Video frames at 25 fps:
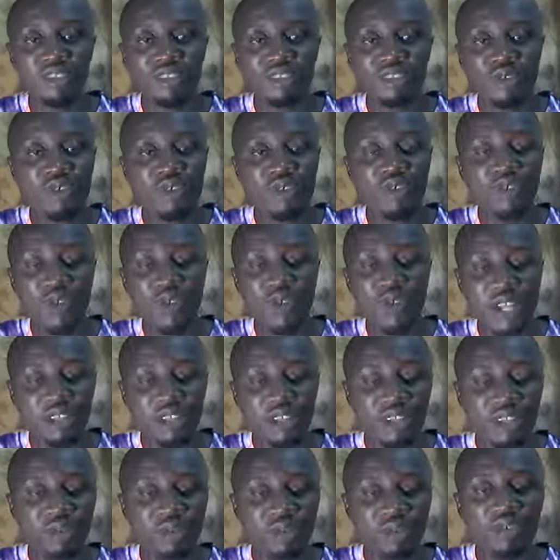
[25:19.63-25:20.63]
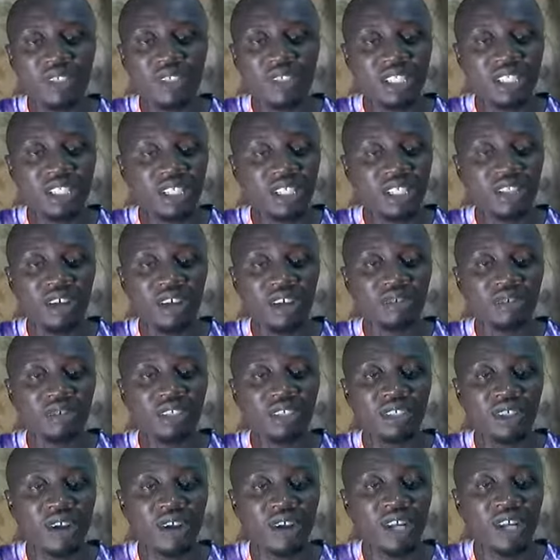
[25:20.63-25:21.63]
when you remove it, clean off
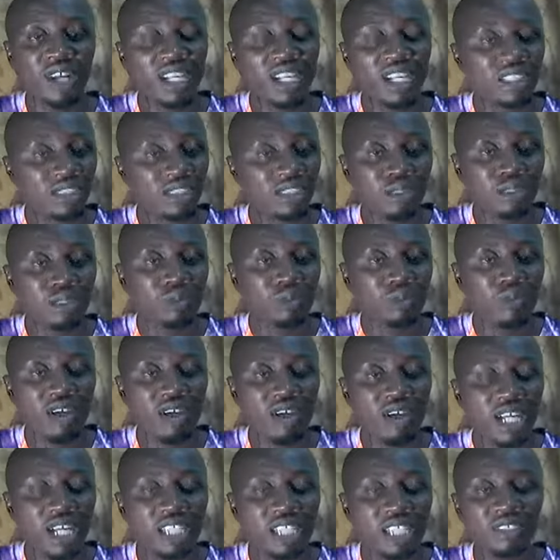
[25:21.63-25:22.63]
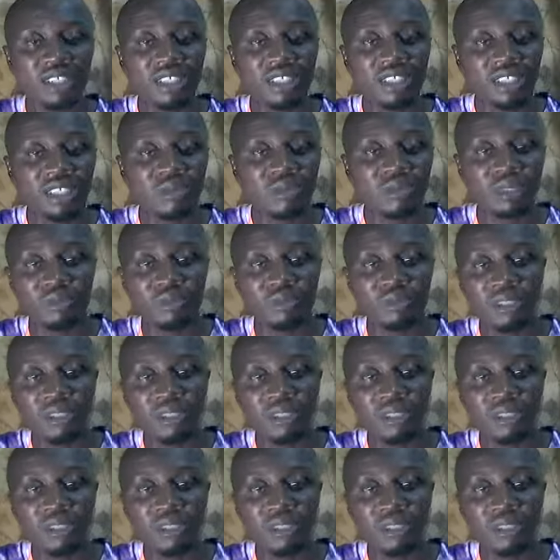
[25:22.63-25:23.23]
the oil, this plug has already been